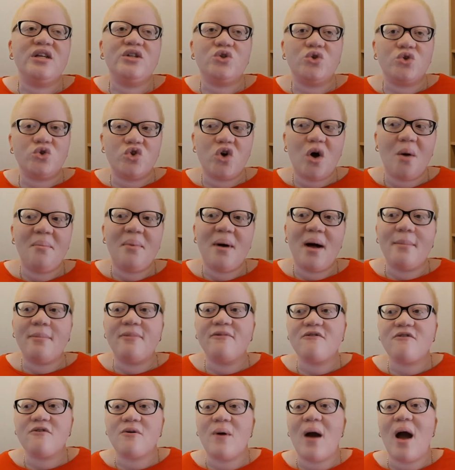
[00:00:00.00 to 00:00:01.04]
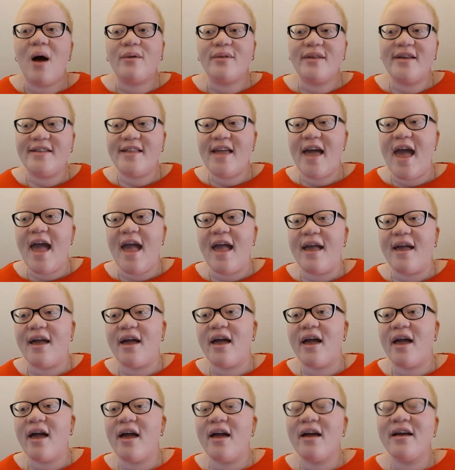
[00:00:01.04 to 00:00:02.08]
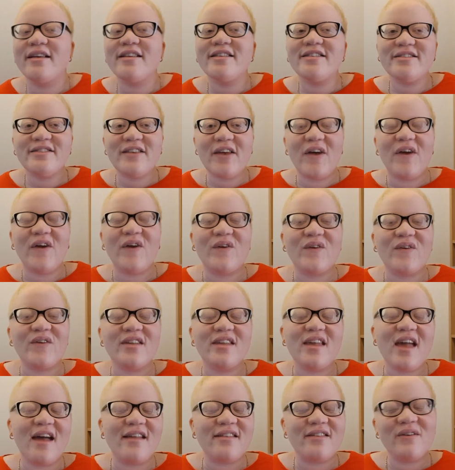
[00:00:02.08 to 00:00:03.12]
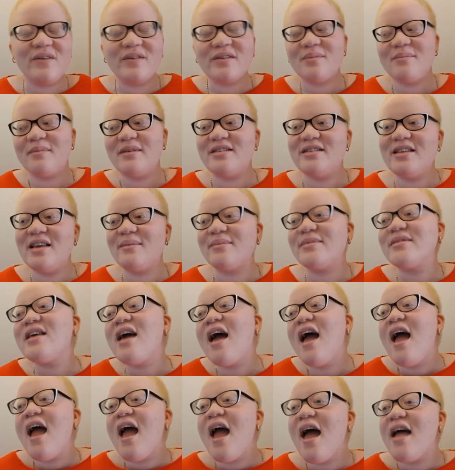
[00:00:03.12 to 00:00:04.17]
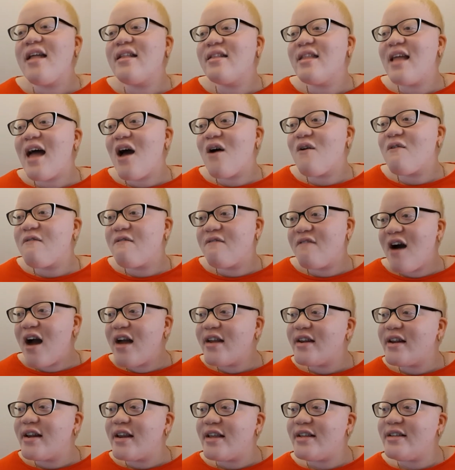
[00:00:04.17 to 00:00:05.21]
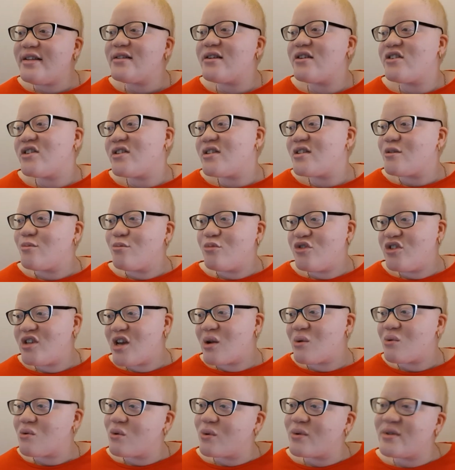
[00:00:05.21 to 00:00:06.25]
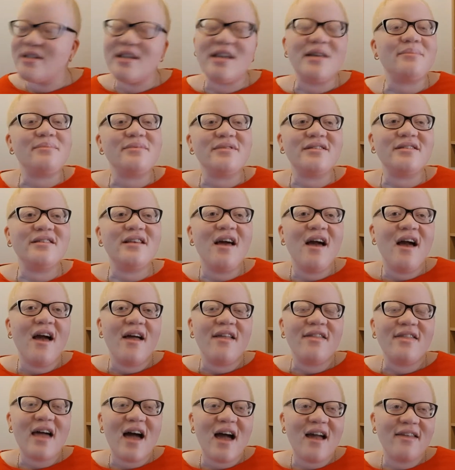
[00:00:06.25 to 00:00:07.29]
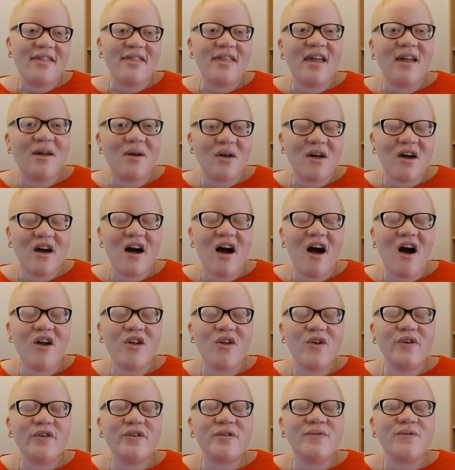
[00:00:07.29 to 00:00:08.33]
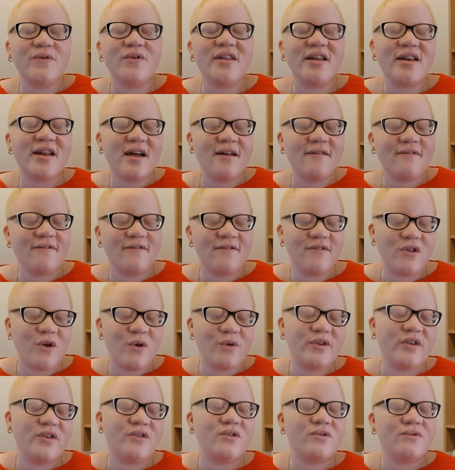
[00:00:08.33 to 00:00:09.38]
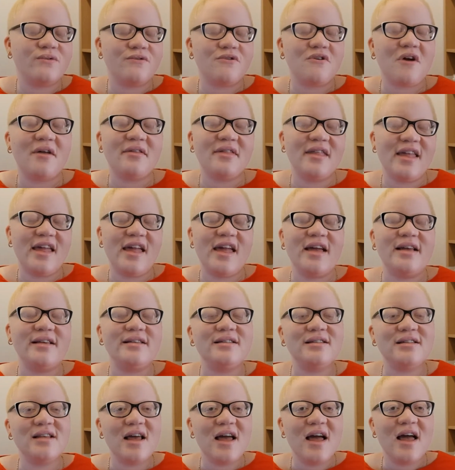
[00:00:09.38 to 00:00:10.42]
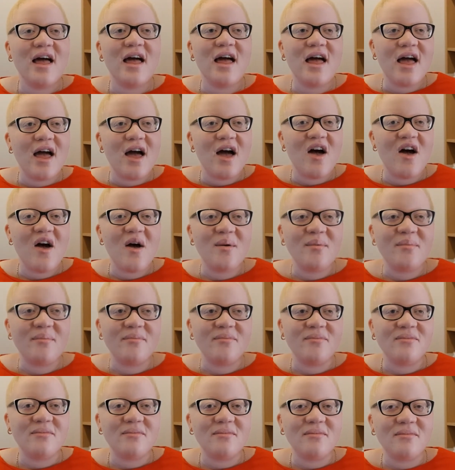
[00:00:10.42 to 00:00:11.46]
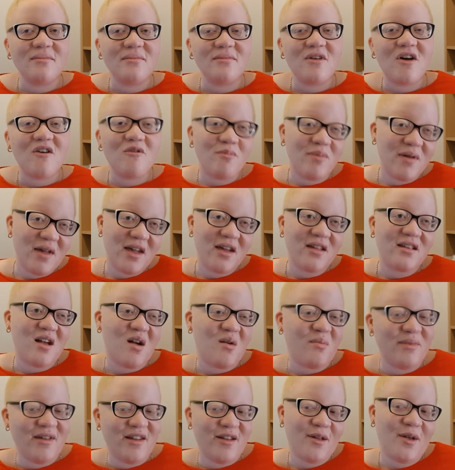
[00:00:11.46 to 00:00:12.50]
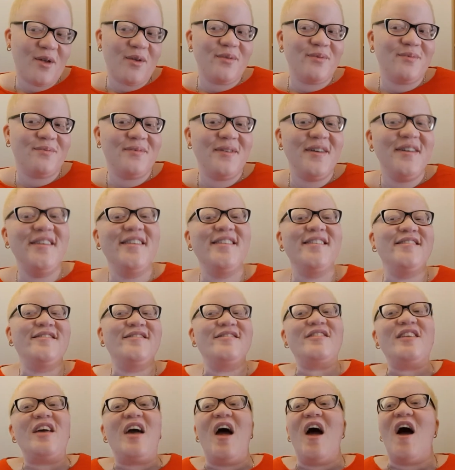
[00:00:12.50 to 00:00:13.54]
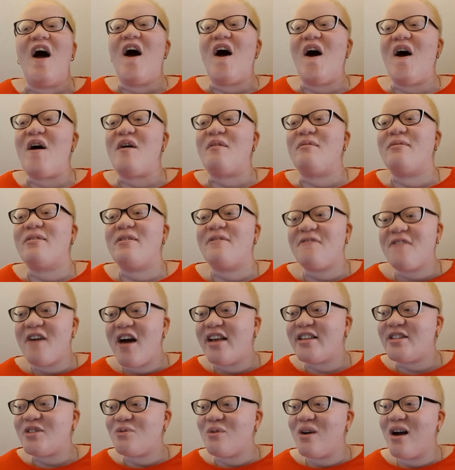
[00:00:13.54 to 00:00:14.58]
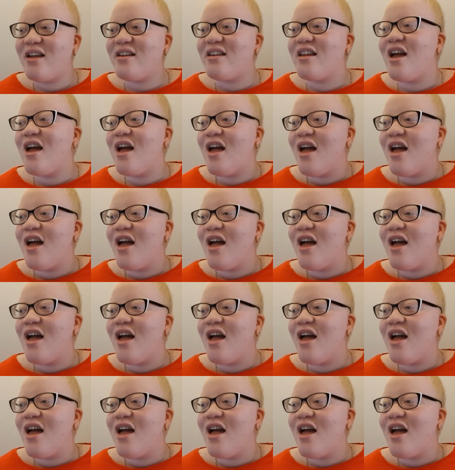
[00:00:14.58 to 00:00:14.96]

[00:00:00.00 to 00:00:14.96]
to top up throughout the day. So yeah, those are my tips. And now finally, these are just some general tips that I think are useful, that I've noticed throughout the years of being an albino. The first one,